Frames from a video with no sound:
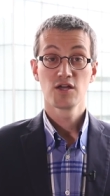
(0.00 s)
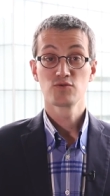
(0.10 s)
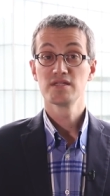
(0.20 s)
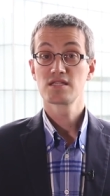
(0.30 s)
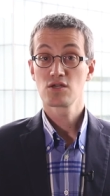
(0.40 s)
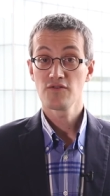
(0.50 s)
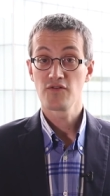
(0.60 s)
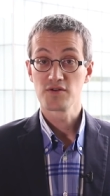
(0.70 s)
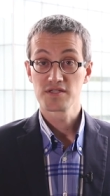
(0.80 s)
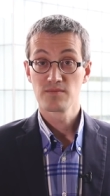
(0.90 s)
To
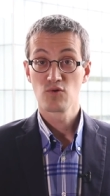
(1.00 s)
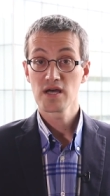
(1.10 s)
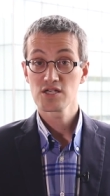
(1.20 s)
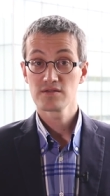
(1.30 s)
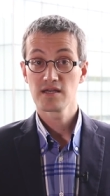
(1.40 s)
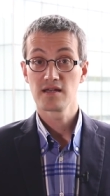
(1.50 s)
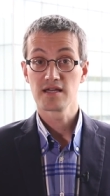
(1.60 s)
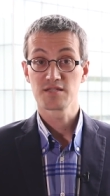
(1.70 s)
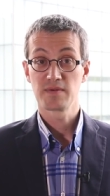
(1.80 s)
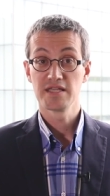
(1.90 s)
discover some rational
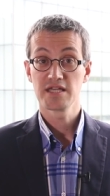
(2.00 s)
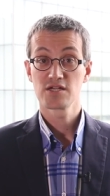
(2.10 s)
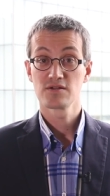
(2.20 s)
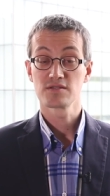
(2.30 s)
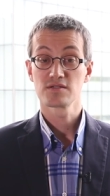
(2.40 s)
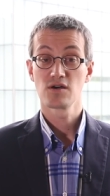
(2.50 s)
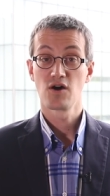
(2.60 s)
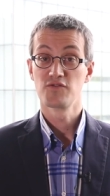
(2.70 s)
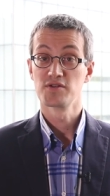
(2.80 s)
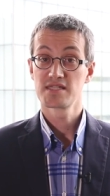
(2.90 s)
explanations
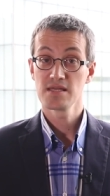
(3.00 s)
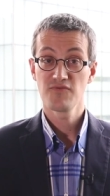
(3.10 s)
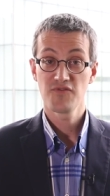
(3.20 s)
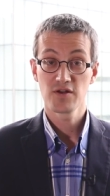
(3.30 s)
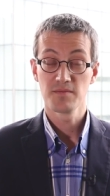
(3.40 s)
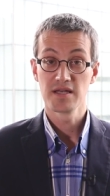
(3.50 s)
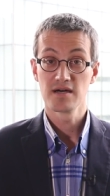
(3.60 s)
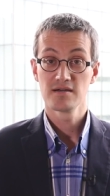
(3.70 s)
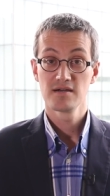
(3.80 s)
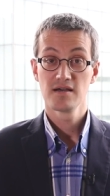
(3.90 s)
of the same
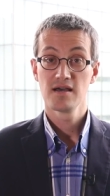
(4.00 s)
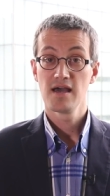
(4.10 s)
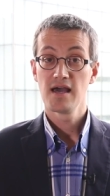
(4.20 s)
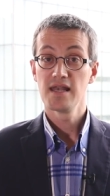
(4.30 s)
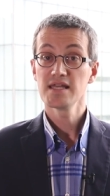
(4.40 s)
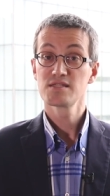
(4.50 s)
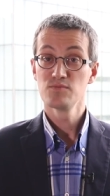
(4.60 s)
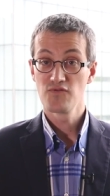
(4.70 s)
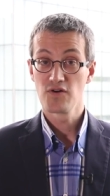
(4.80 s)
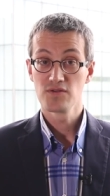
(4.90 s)
phenomena, let's
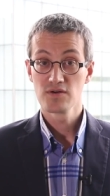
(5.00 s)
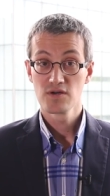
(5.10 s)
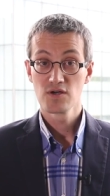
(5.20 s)
move on